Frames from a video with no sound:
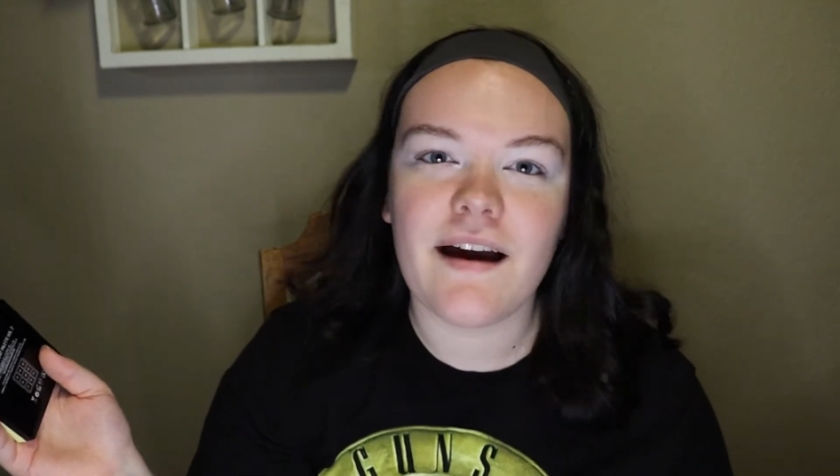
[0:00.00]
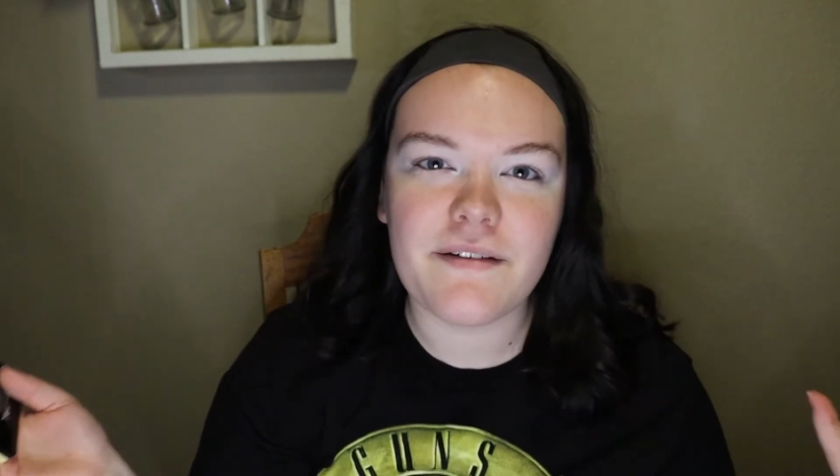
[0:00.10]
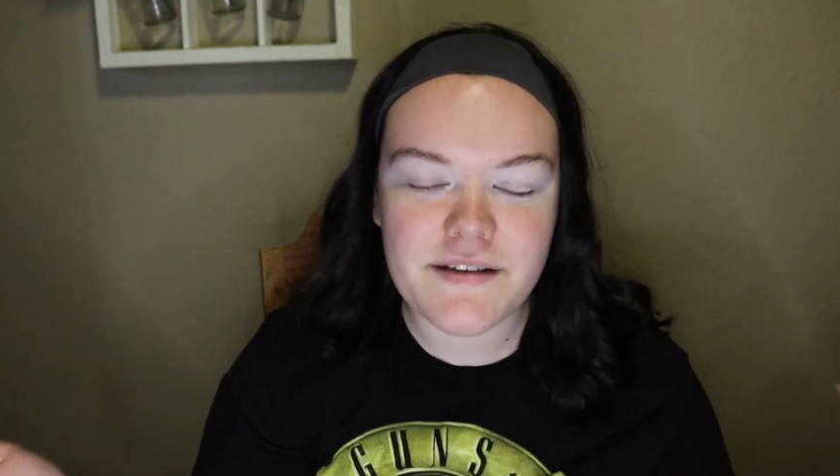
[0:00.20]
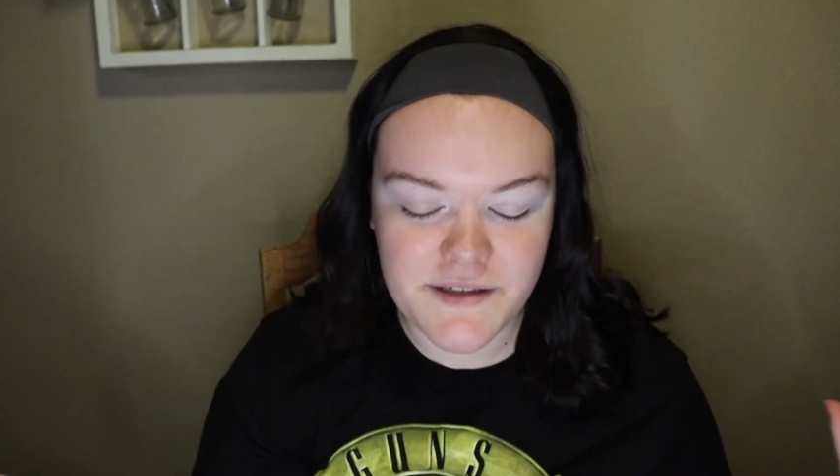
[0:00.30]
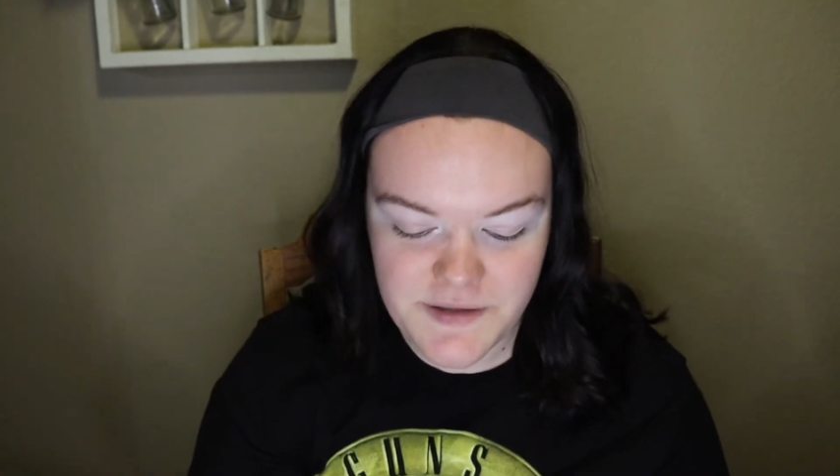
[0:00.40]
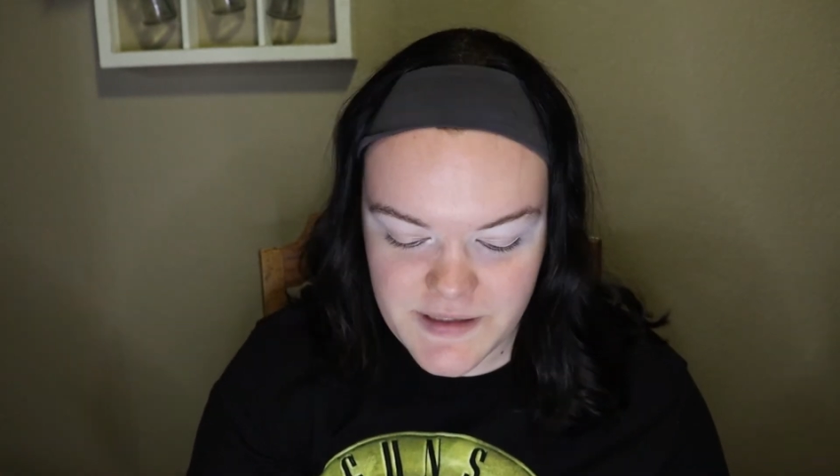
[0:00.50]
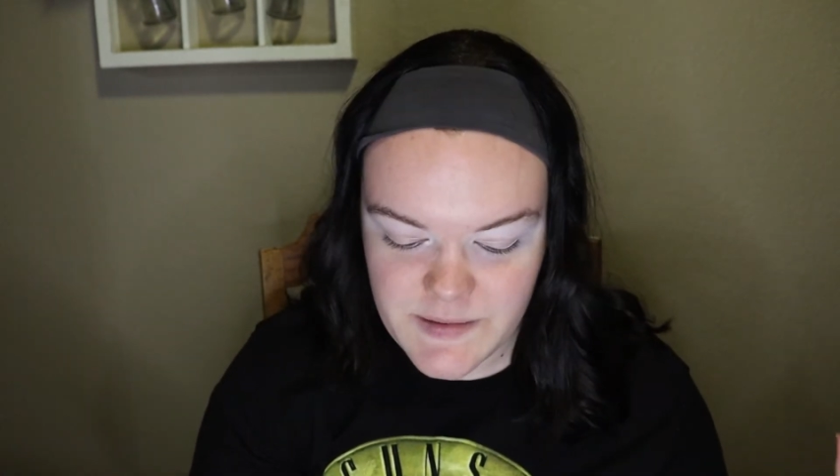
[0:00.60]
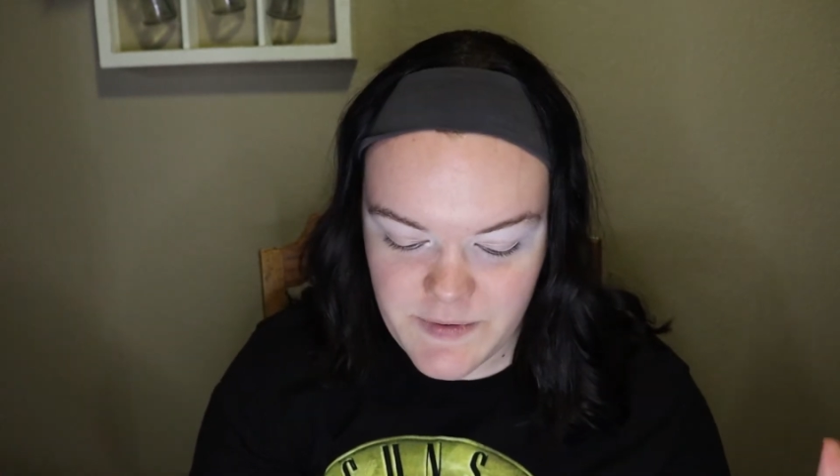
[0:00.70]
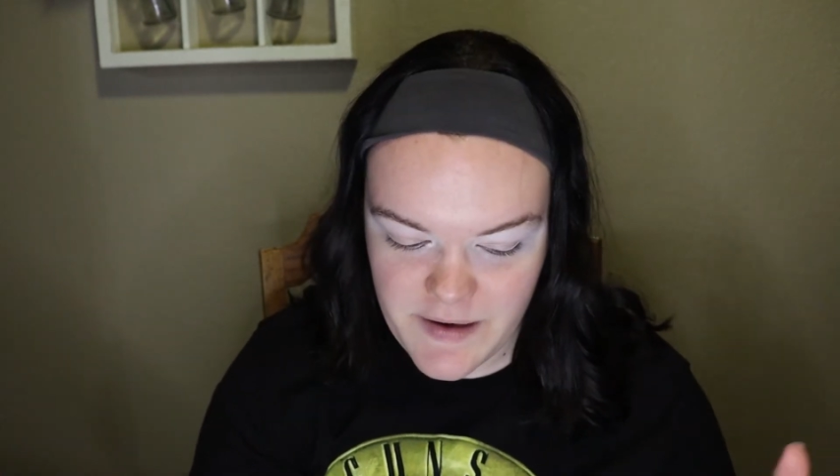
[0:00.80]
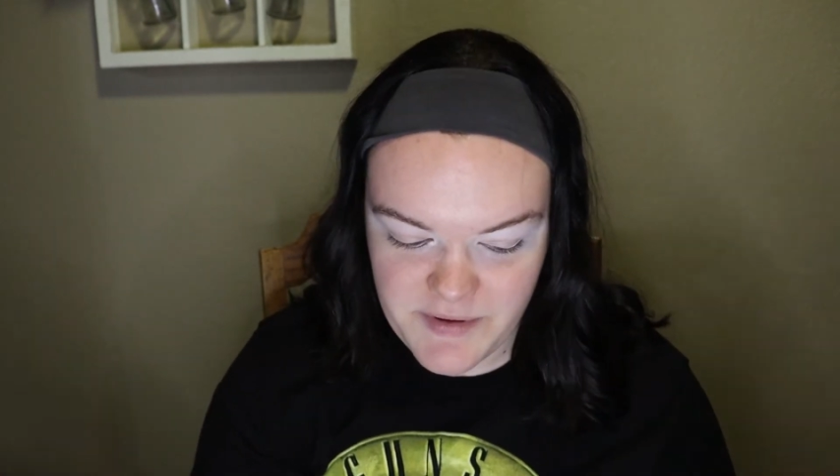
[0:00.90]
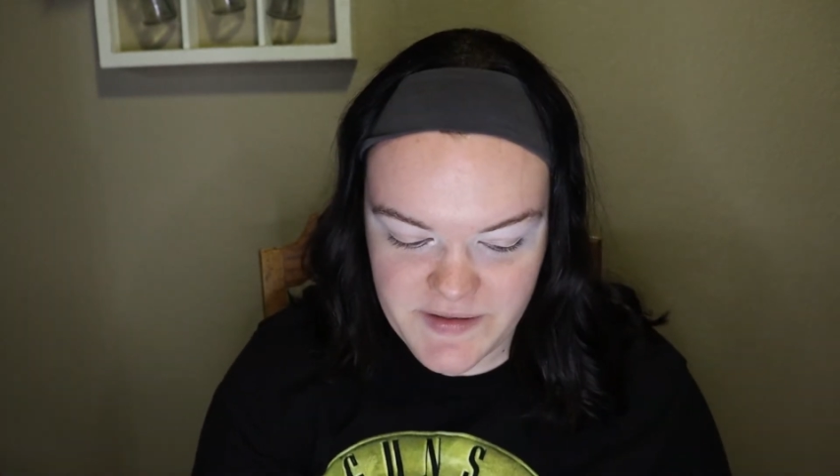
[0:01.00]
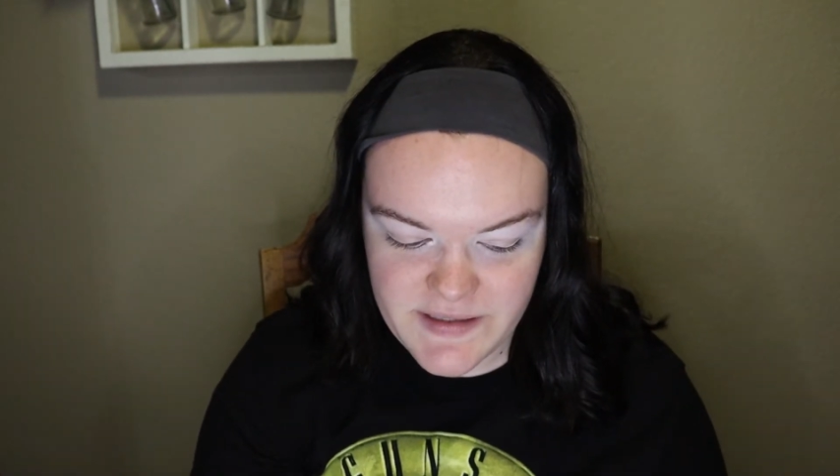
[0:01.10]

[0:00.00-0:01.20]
I always lose this primer.